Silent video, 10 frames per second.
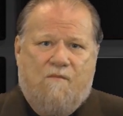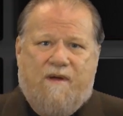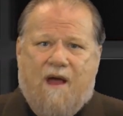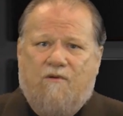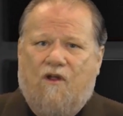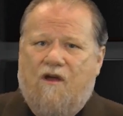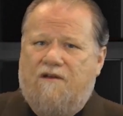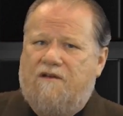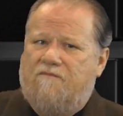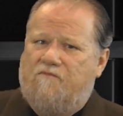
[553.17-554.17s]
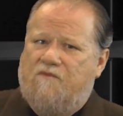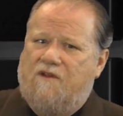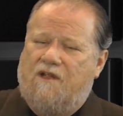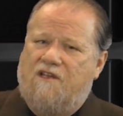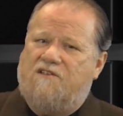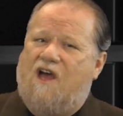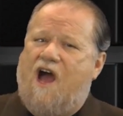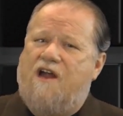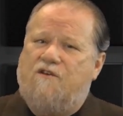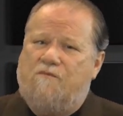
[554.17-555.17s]
Babylon is the
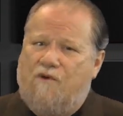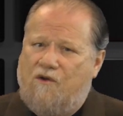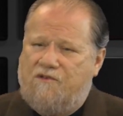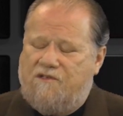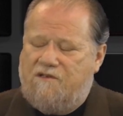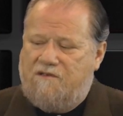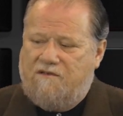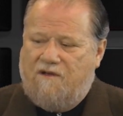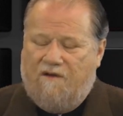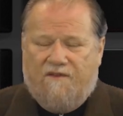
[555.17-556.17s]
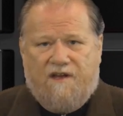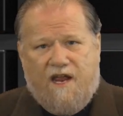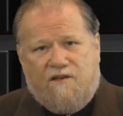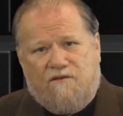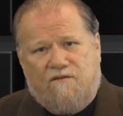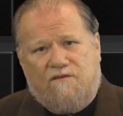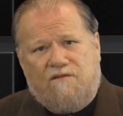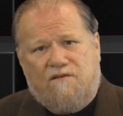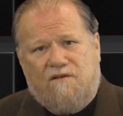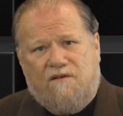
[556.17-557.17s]
hindermost of the
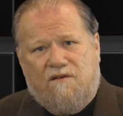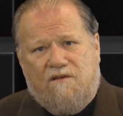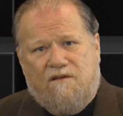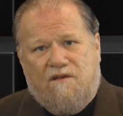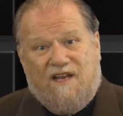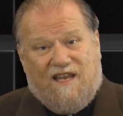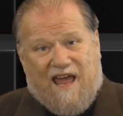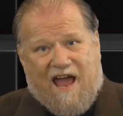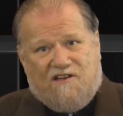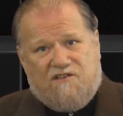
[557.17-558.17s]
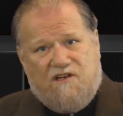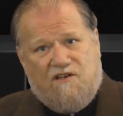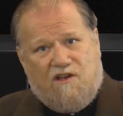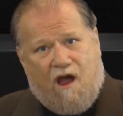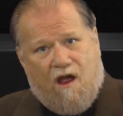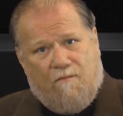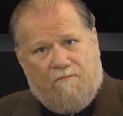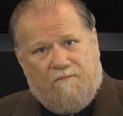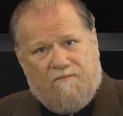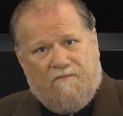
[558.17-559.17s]
nations, last in time.